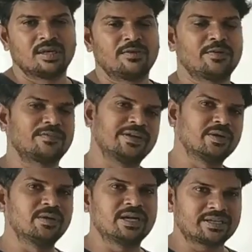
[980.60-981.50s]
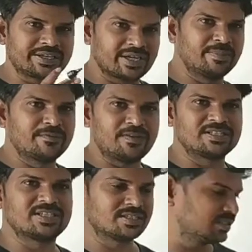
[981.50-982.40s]
If you are very good at trigonometric
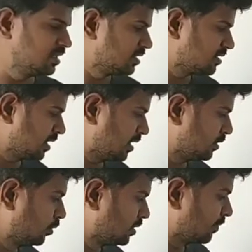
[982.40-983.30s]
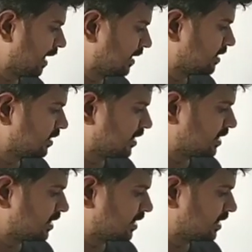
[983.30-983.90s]
functions, so do some calculation.